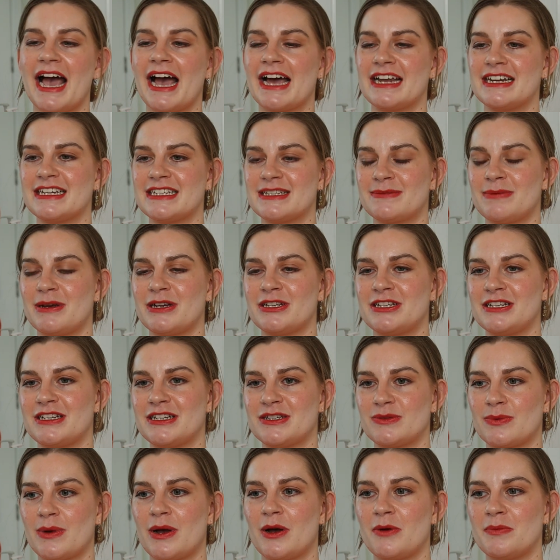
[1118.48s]
And especially
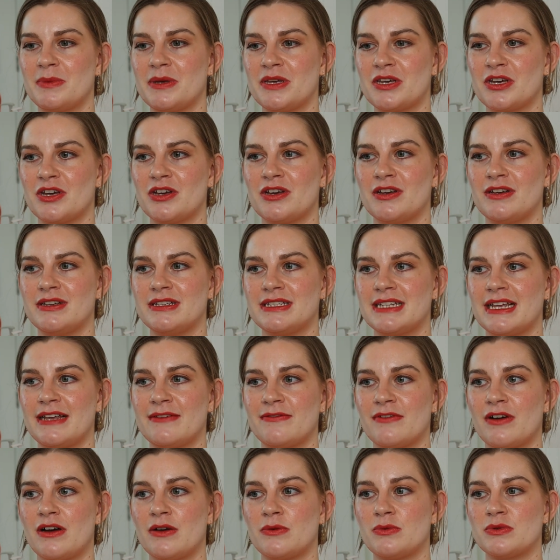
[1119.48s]
as well, because
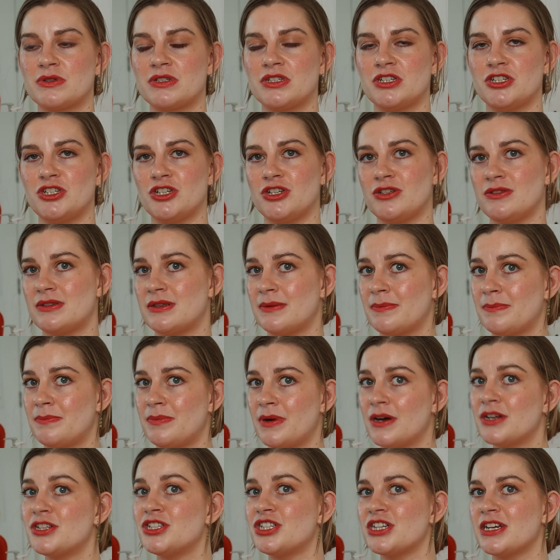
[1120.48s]
if I was to do the
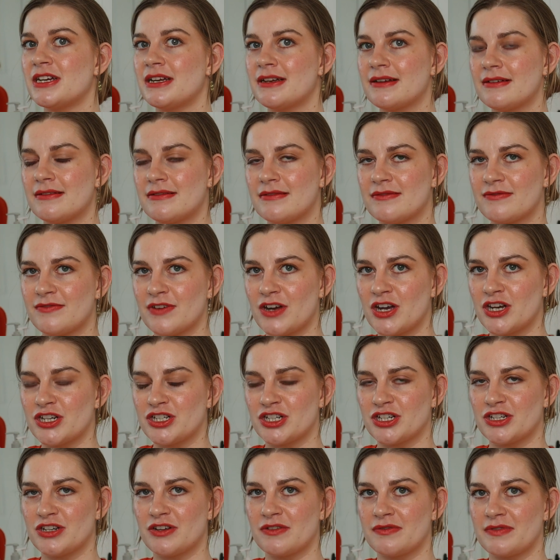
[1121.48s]
budget
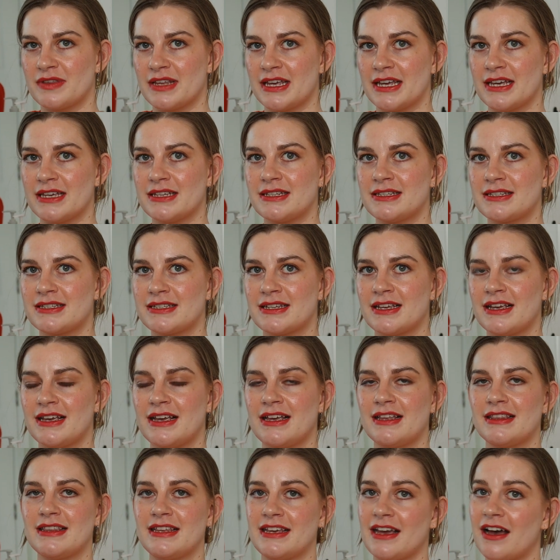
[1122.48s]
version of this,
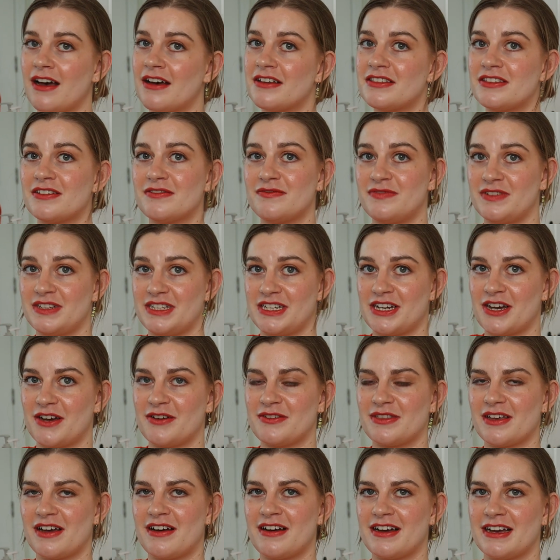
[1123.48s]
the other video
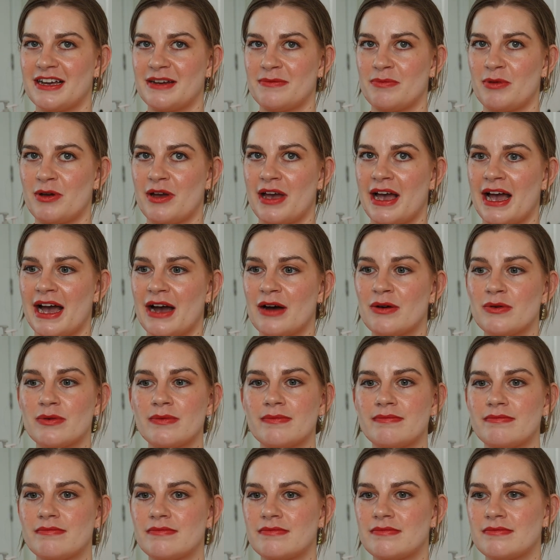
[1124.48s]
that I had put out,
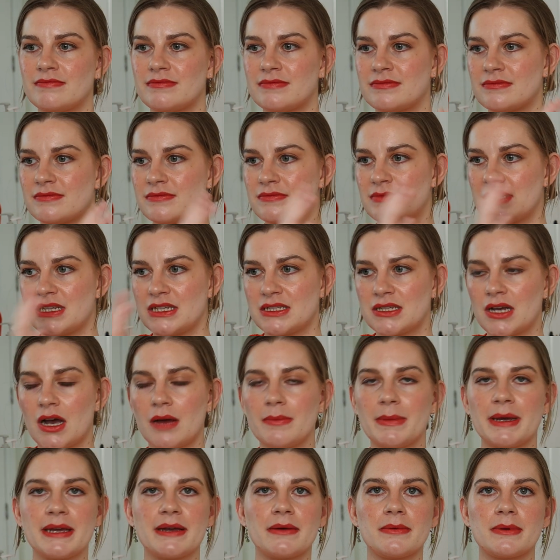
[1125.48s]
the entire
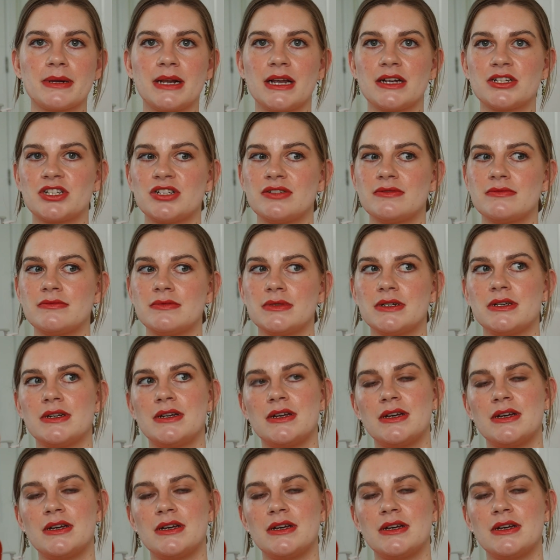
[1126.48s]
makeup collection